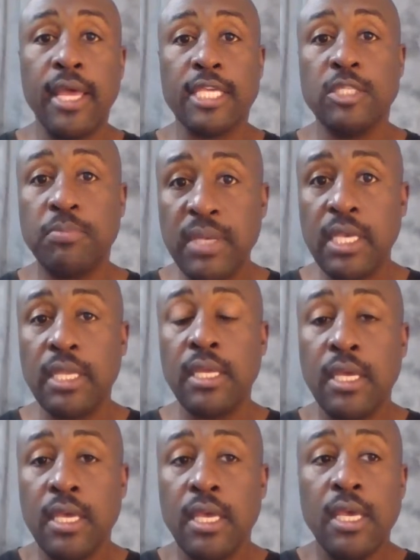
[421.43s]
about that next.
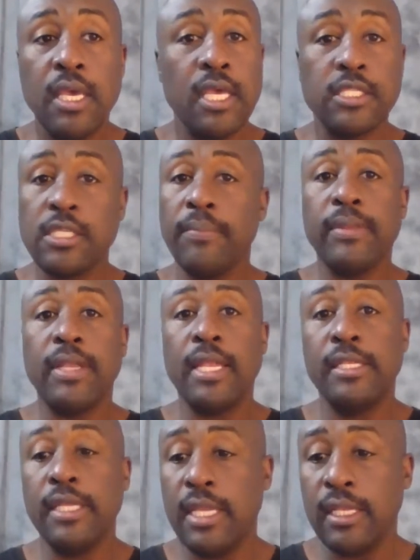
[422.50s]
Speed is
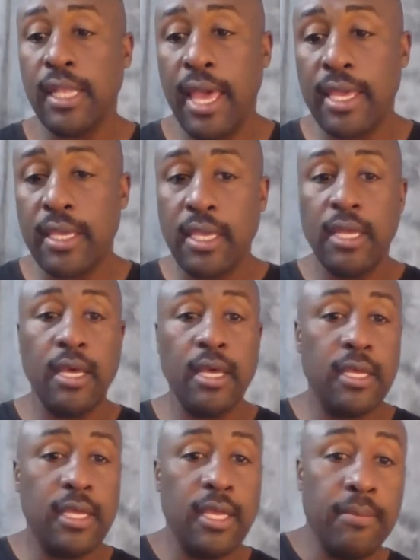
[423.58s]
something I didn't like.
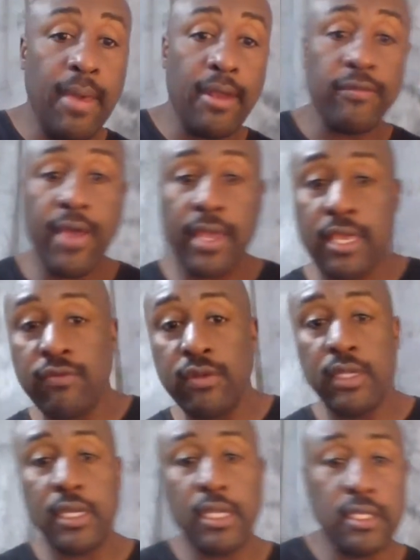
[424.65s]
Matter of fact,
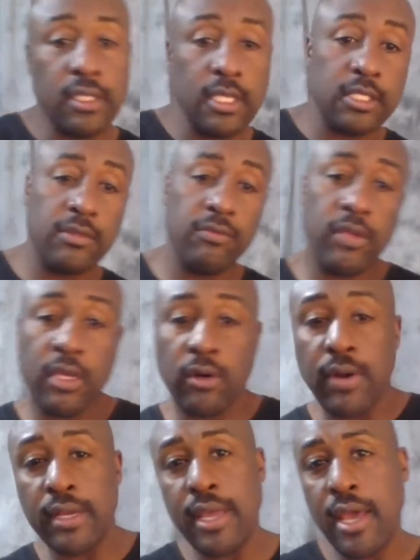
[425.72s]
even looking at this
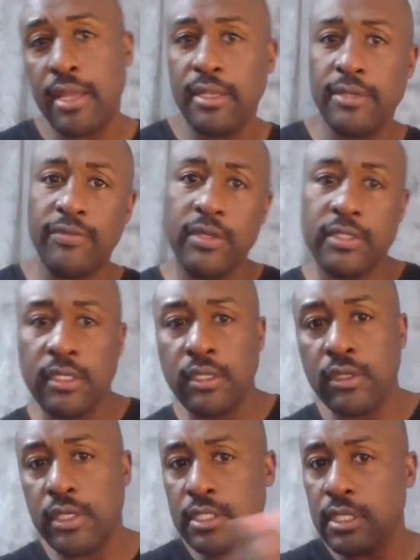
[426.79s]
video right now, it's
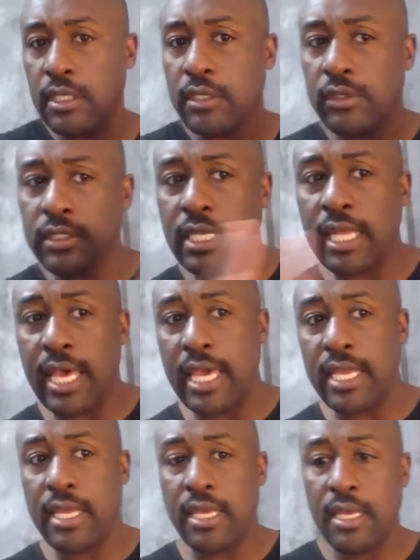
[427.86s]
a little
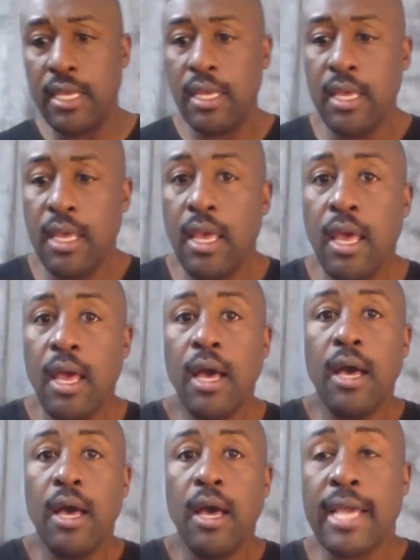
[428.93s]
delayed.
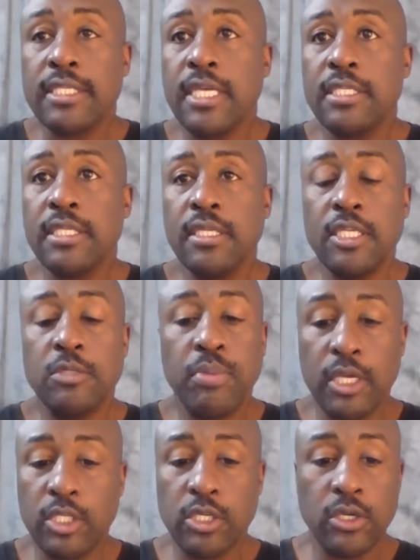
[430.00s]
Accessing
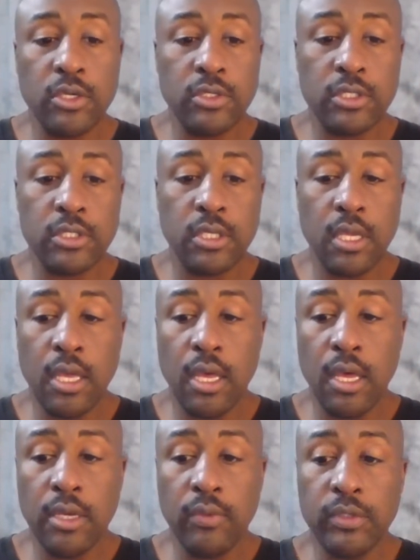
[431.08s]
these pictures
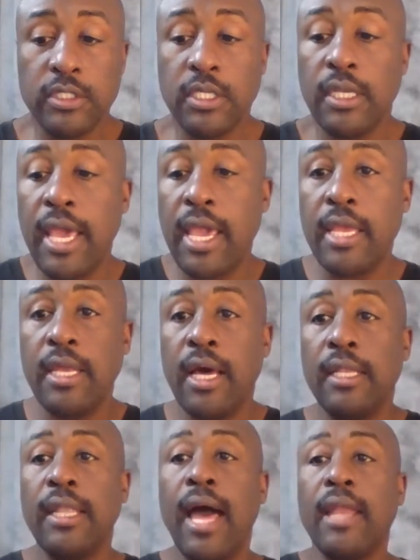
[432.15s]
was
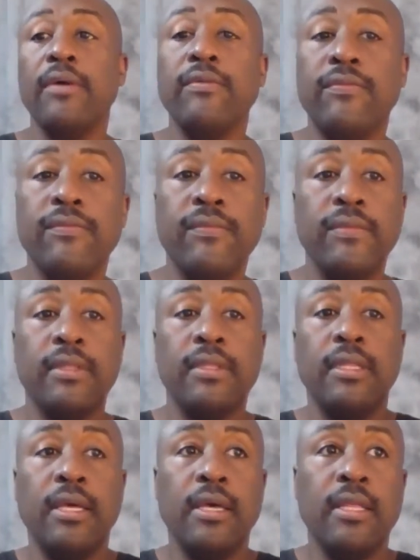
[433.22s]
delayed. A lot of
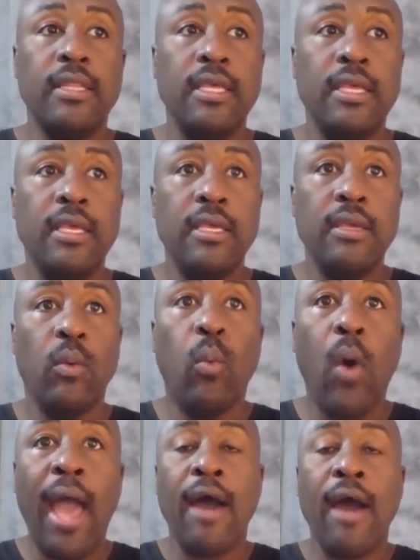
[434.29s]

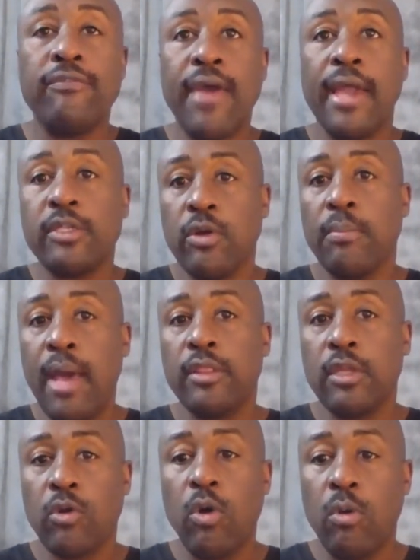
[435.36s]
the wow factor
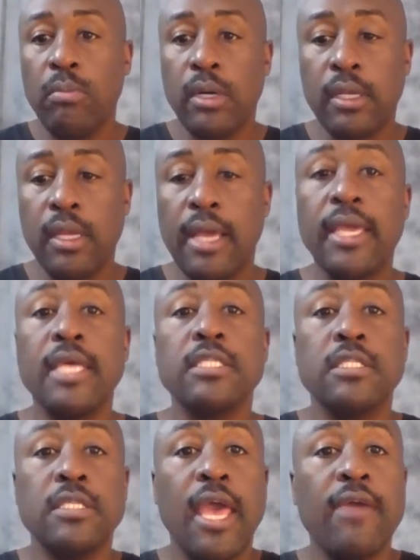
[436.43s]
about the Chromebook, I
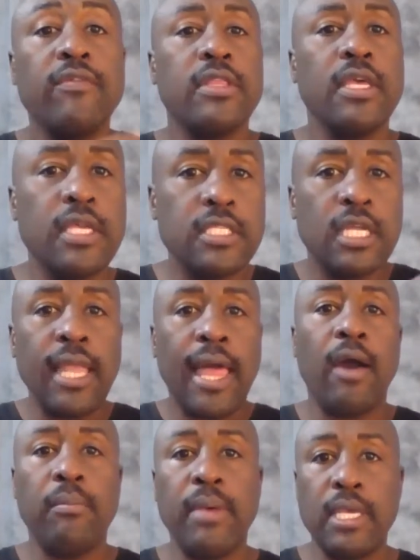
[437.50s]
guess, is everything is
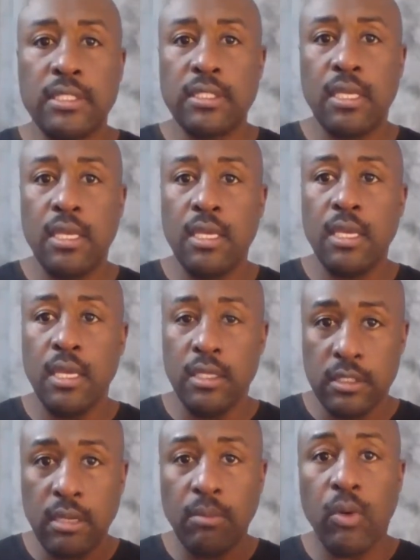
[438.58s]
cloud-based
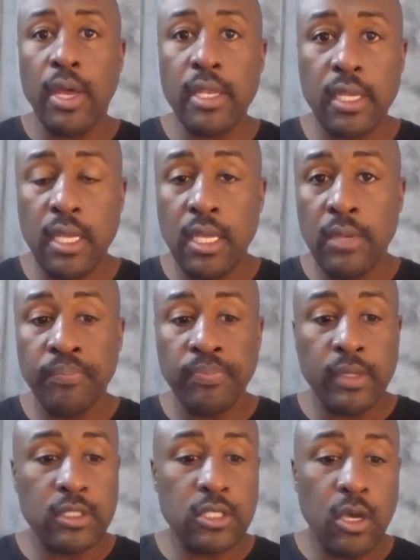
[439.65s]
somewhat.
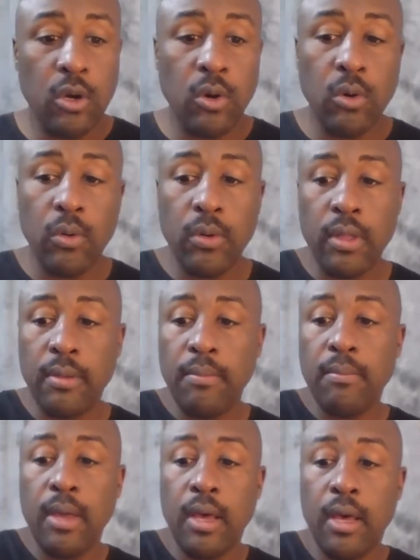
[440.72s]
So
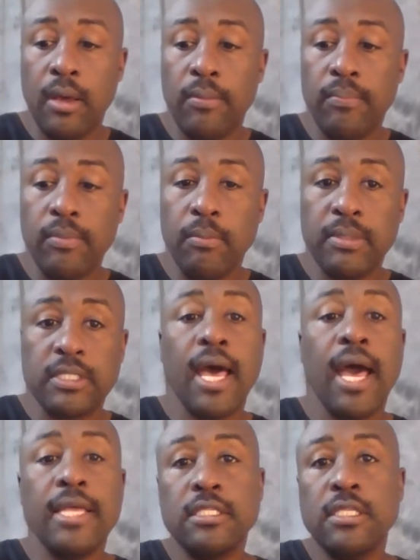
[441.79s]

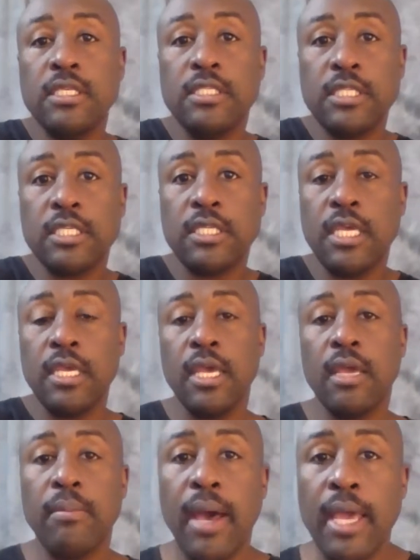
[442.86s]
besides the
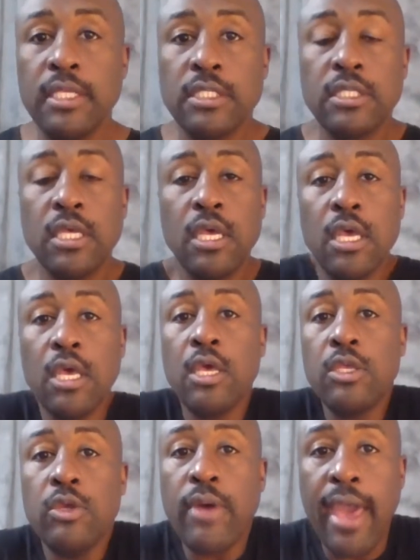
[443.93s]
16 gigabytes
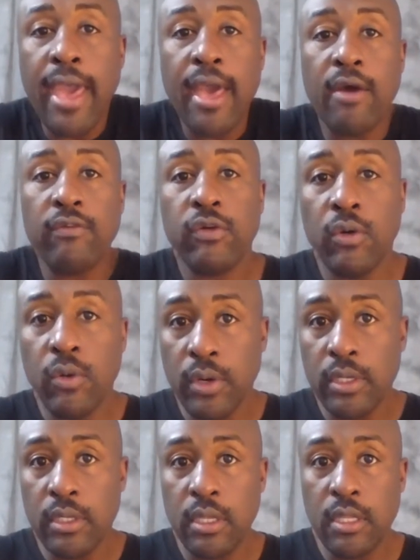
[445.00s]
you have
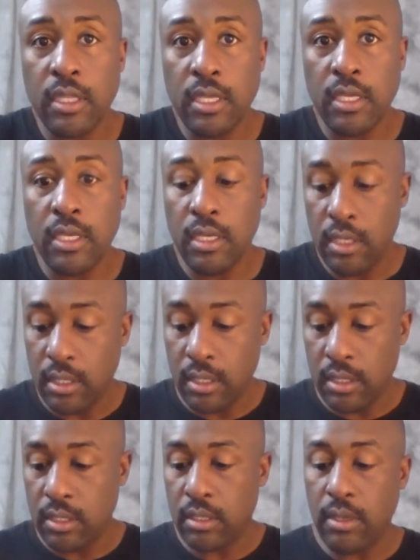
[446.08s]
on the
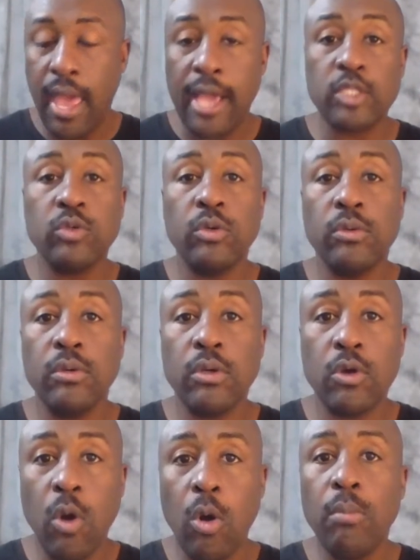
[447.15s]
actual
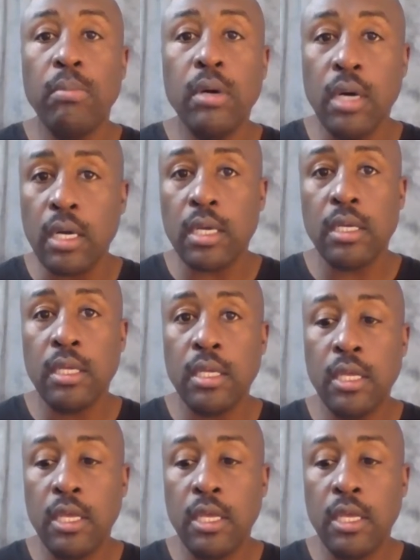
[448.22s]
Chromebook,